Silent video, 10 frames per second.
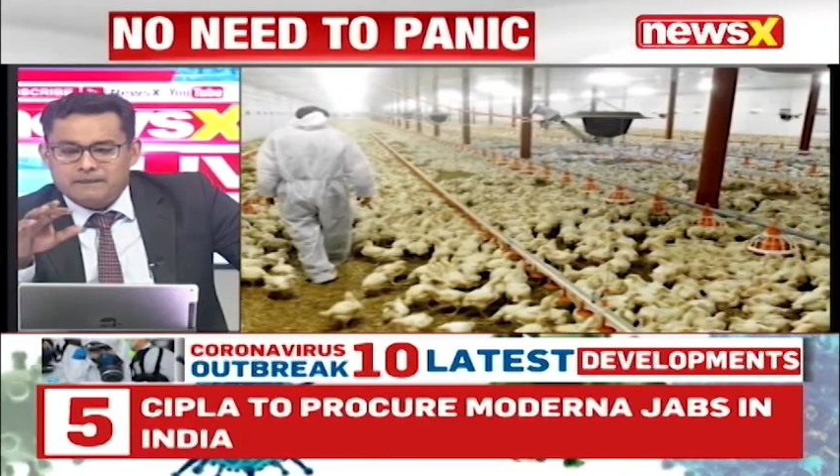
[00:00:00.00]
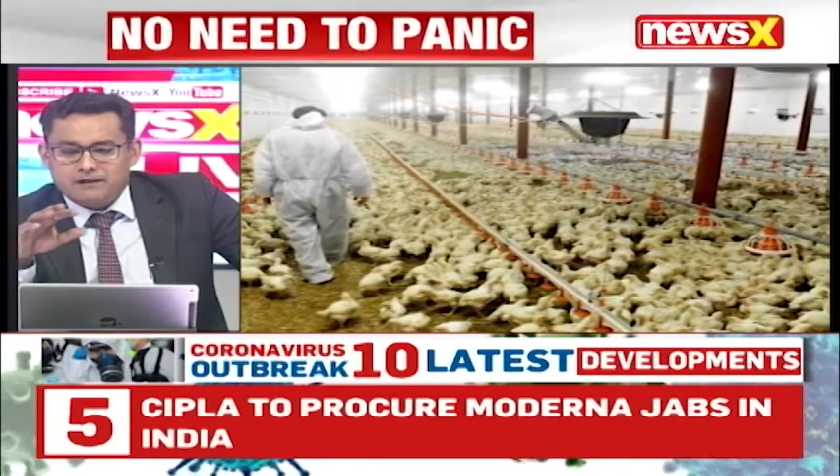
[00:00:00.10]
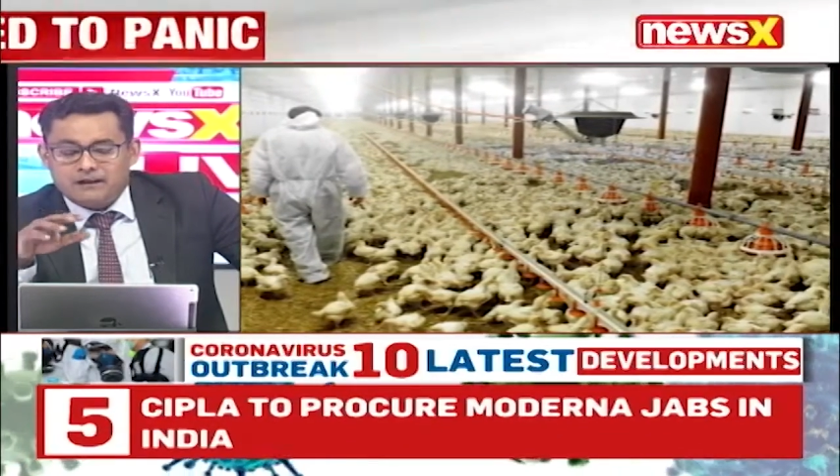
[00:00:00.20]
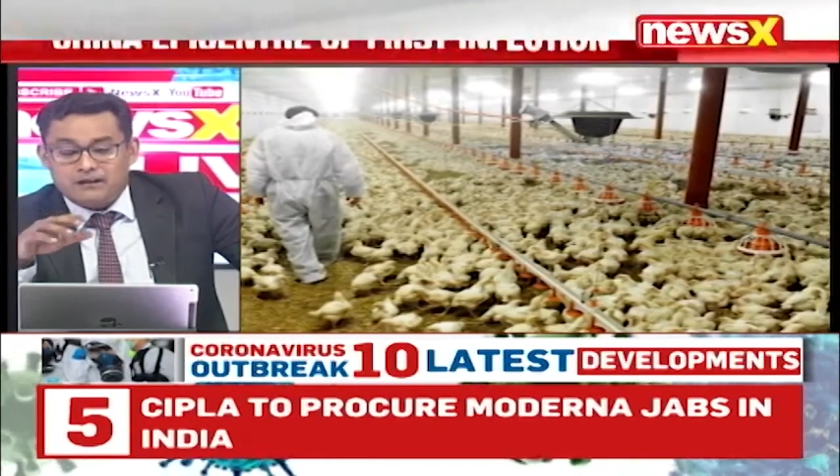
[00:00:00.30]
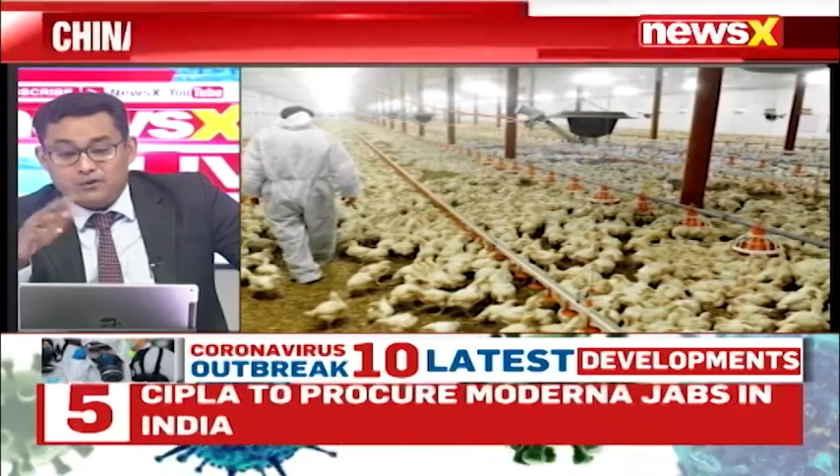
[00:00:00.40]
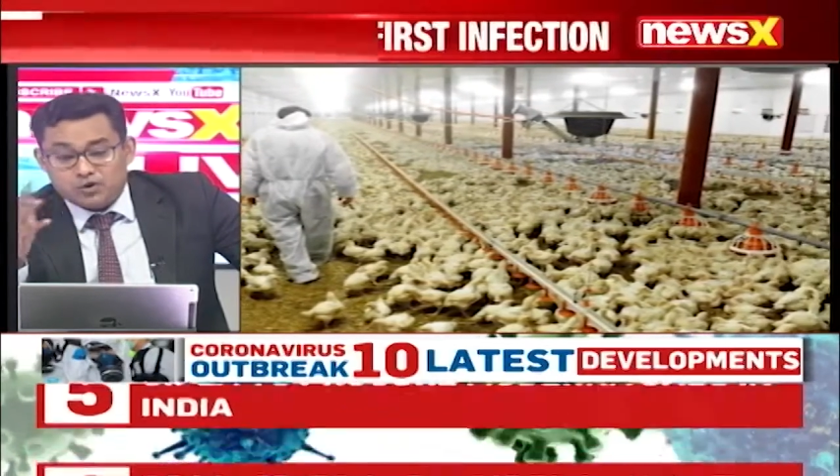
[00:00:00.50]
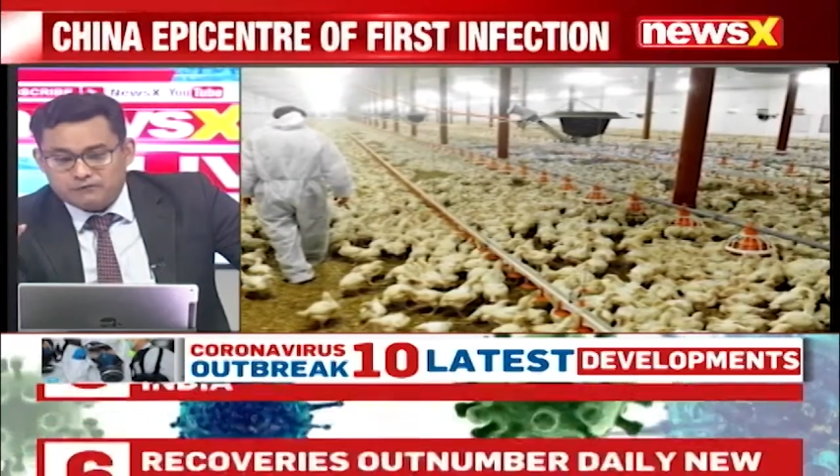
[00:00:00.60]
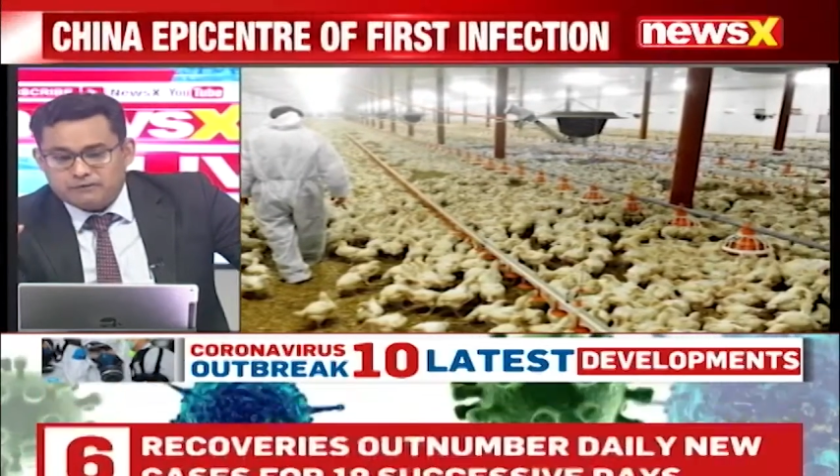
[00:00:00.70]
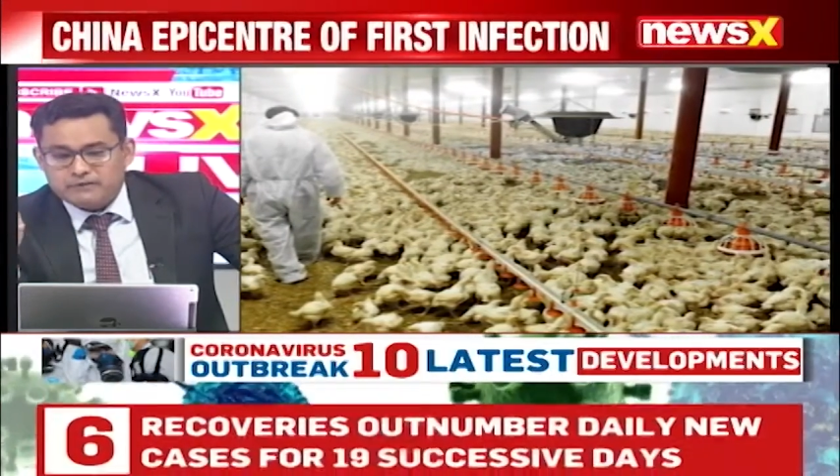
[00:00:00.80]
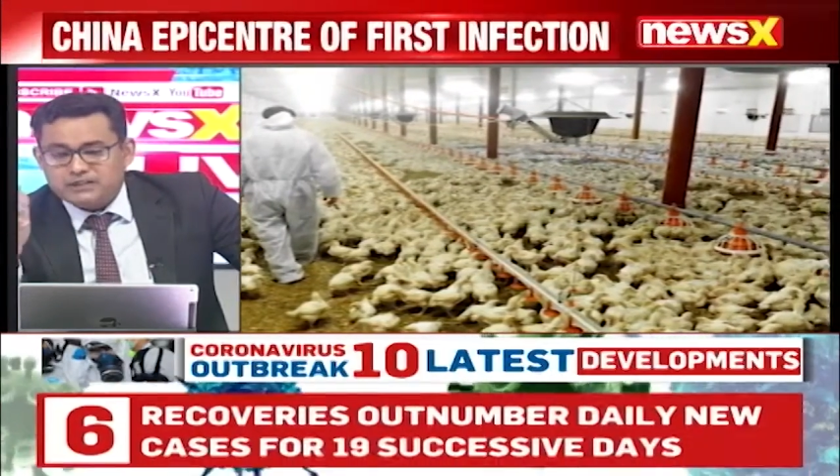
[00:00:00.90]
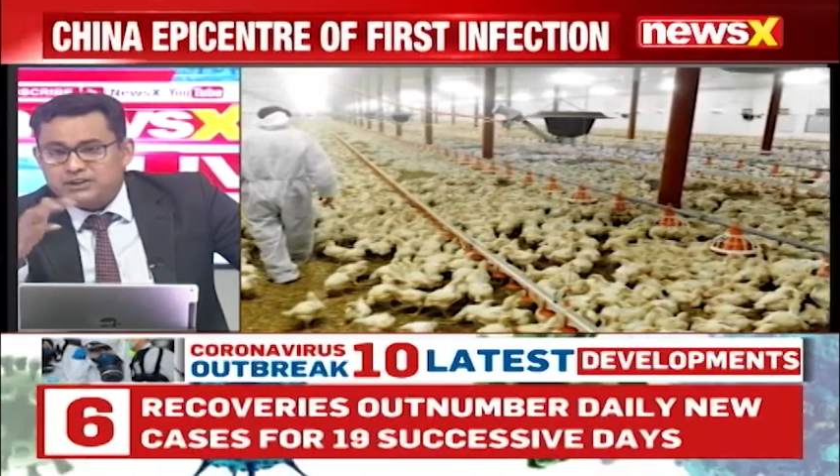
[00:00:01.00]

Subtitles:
God forbid